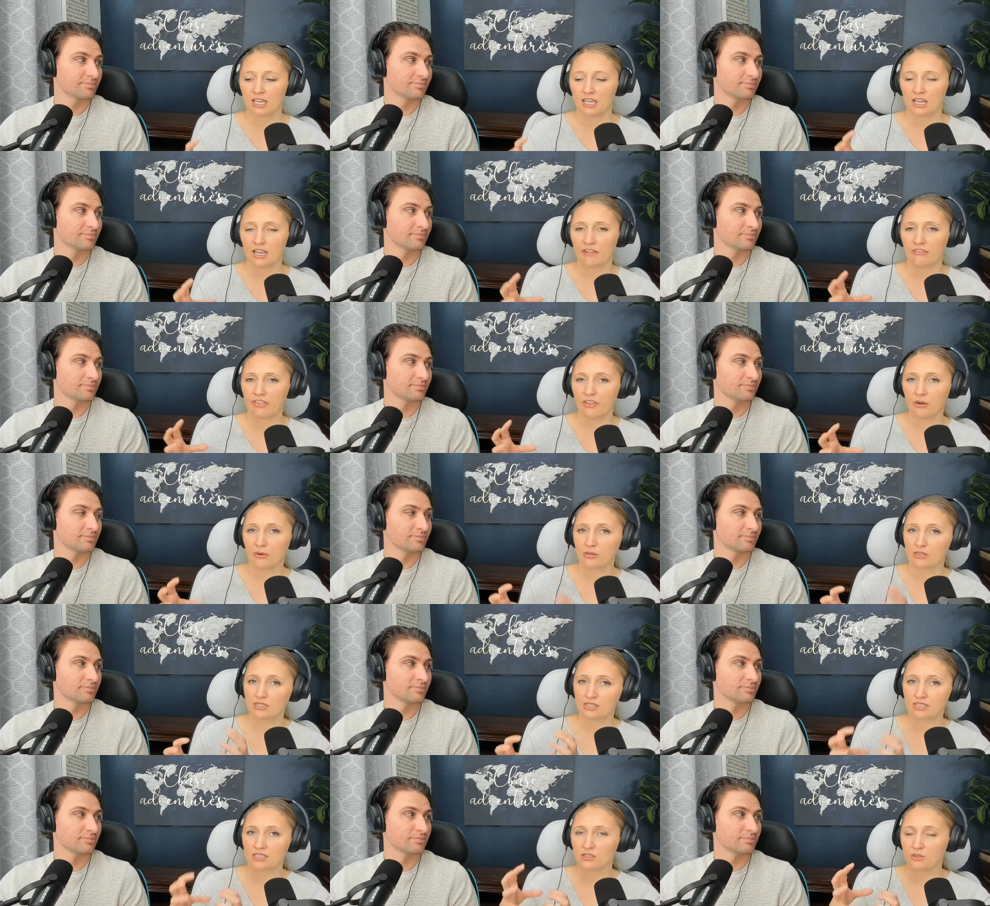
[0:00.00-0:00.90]
Speaker 1: if there
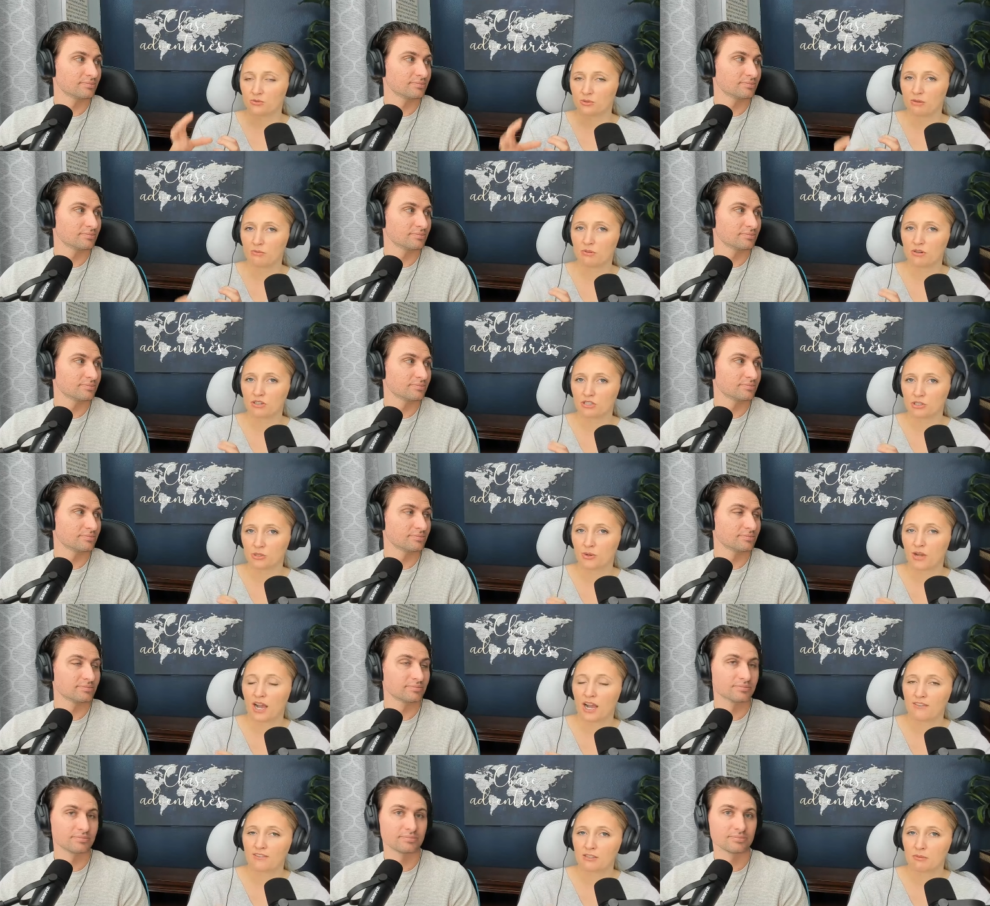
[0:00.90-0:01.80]
was these three murders, you
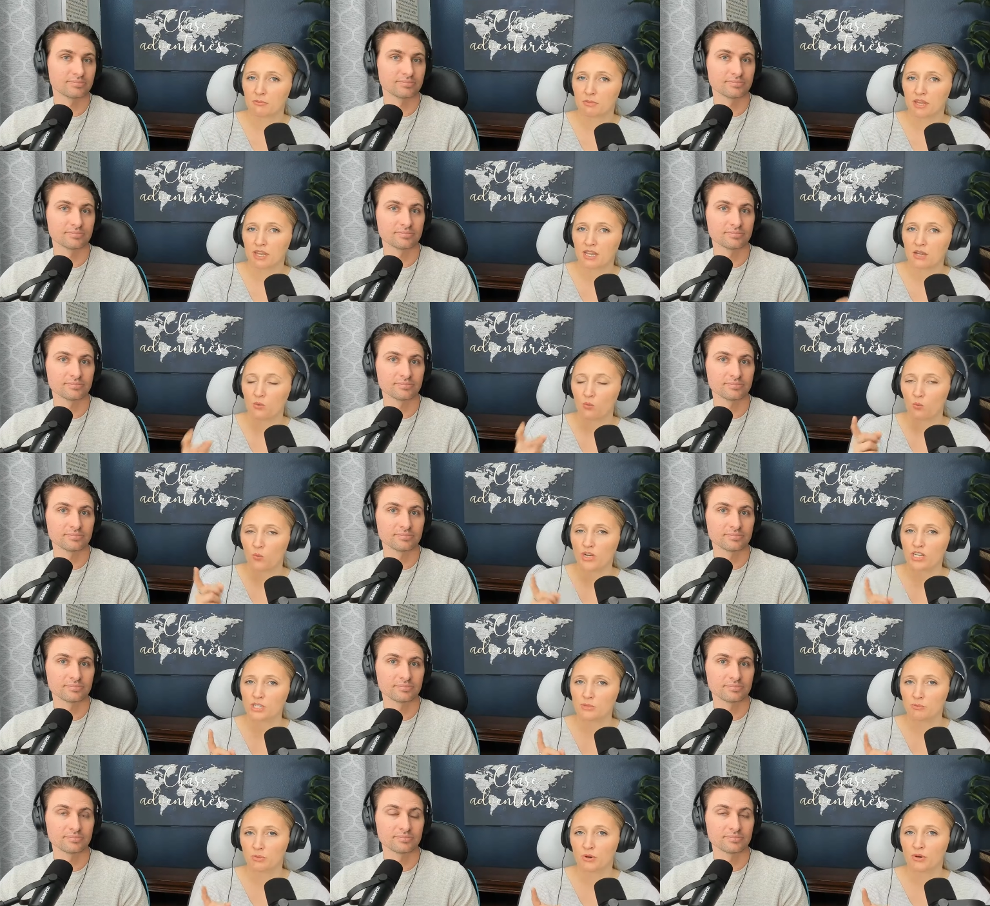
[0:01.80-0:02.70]
have to pin
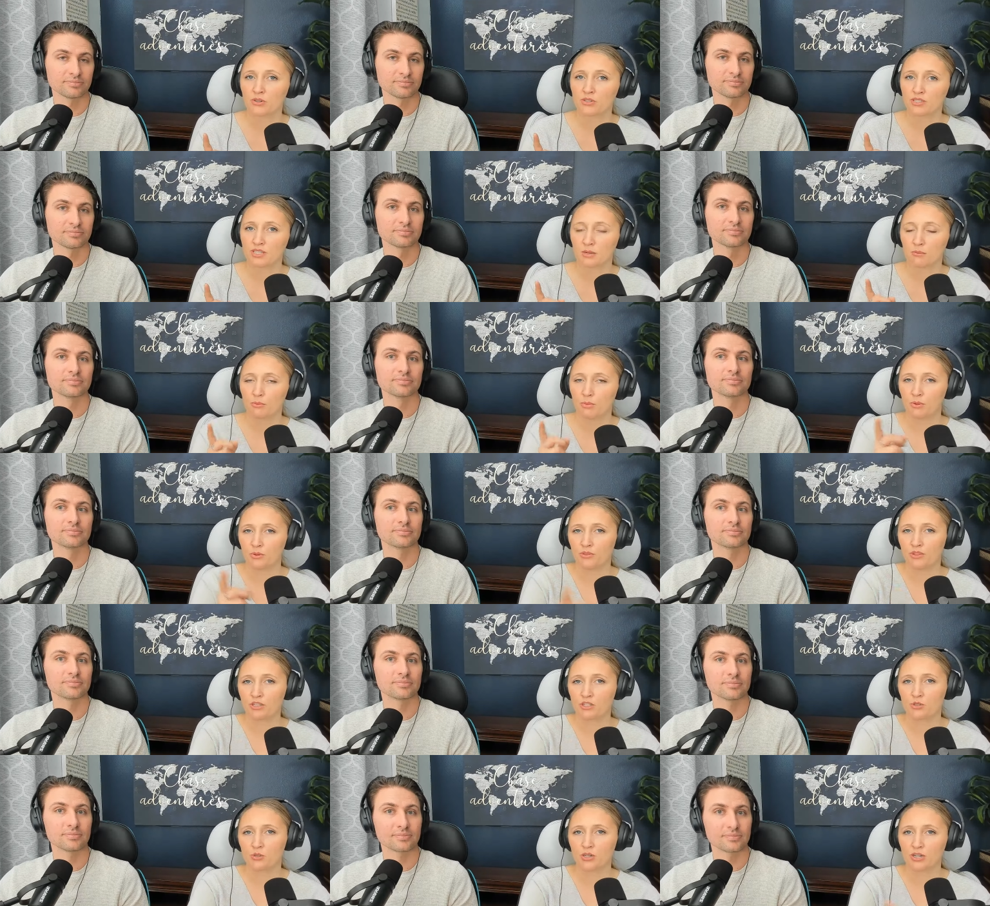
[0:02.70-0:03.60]
which person pulled
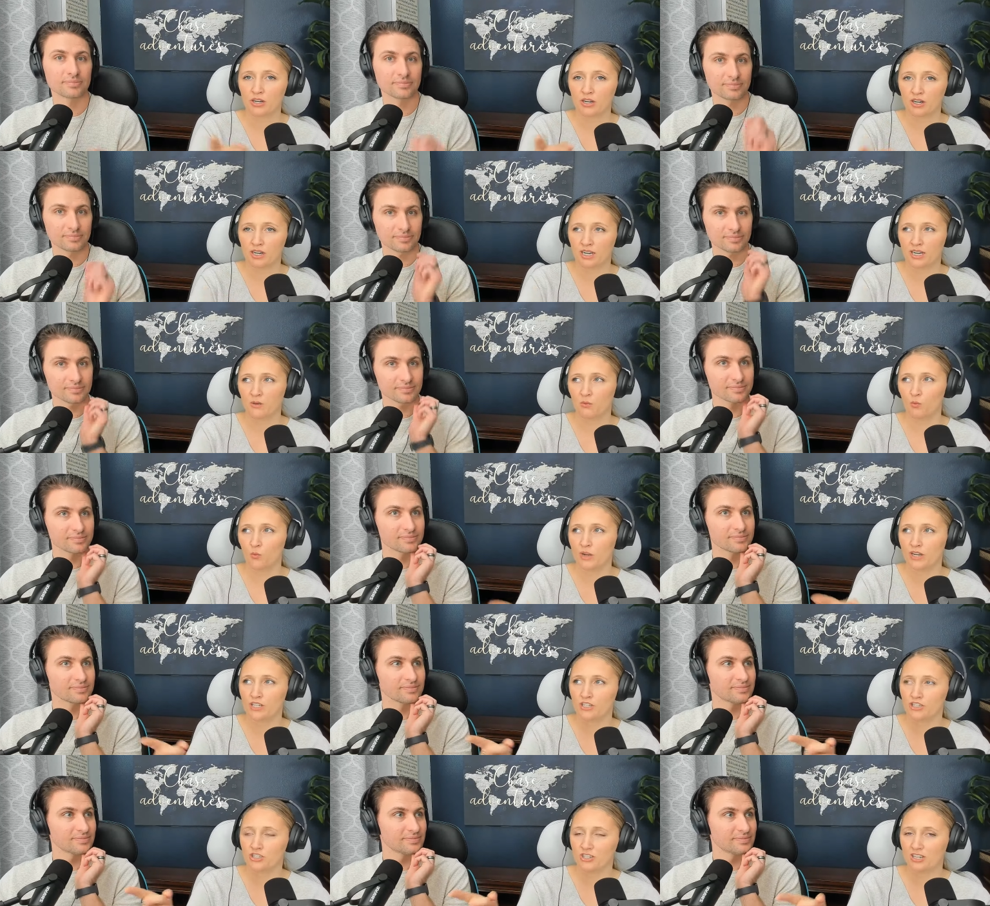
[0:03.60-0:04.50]
the trigger in
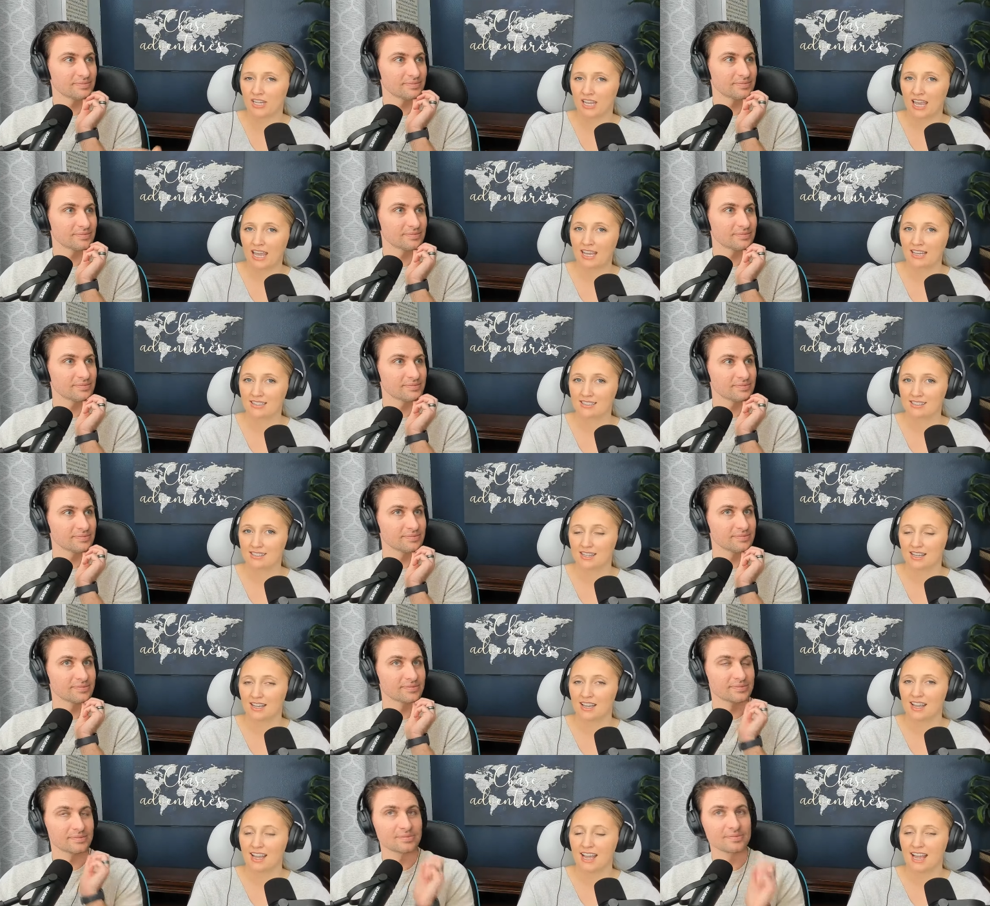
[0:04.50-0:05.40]
which case.
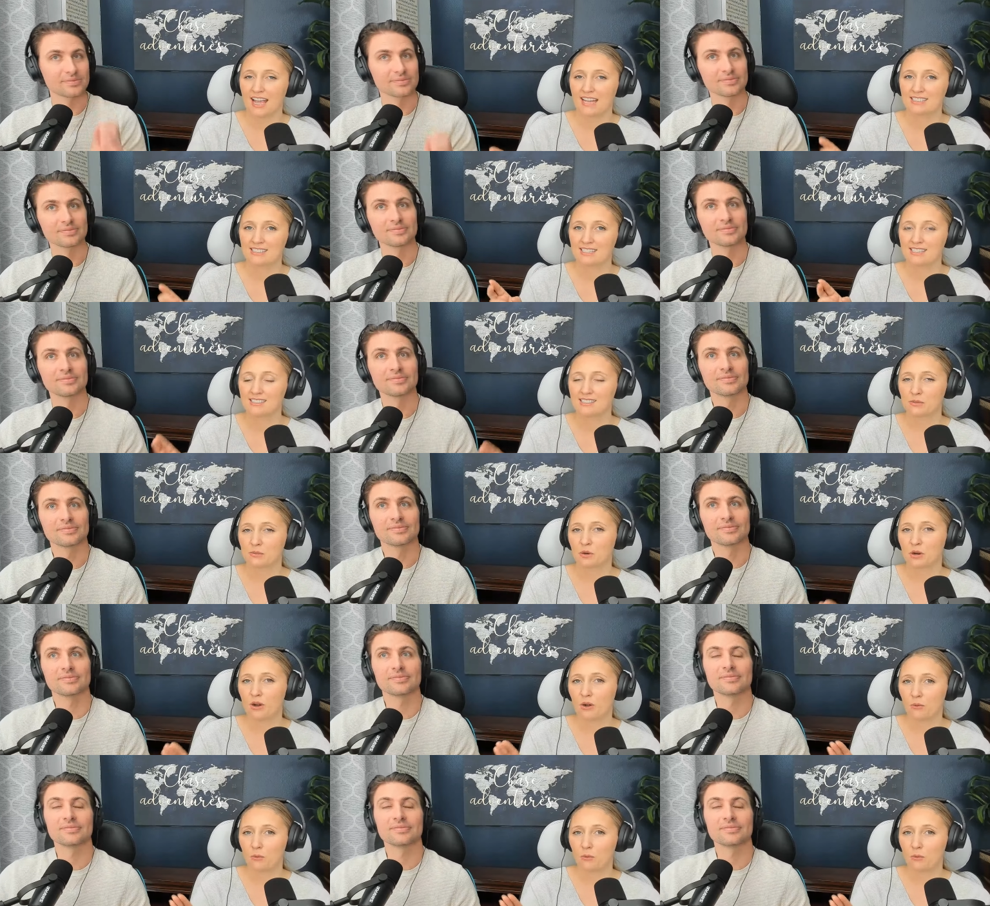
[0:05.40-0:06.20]
And since they were all